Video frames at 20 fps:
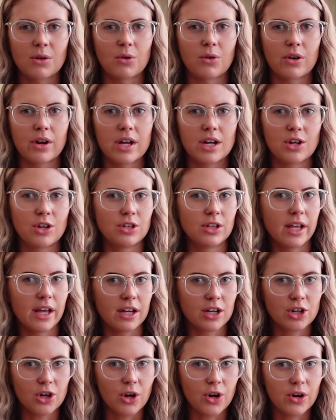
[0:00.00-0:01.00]
or a good
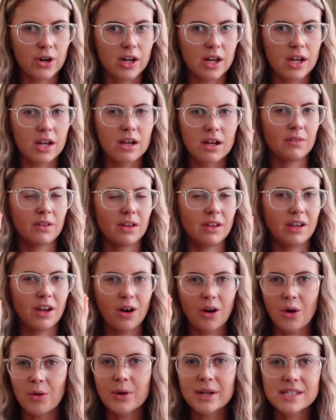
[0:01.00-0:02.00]
like curry.
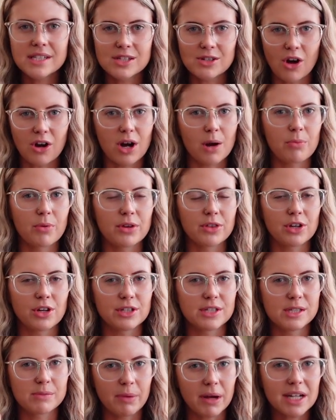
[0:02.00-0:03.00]
Yeah, always stock up with
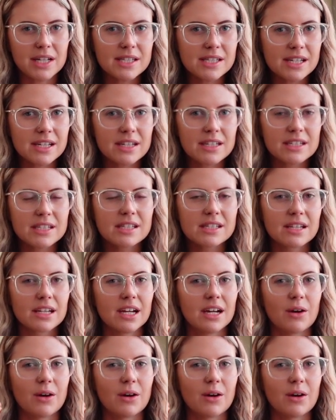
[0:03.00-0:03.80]
good spices.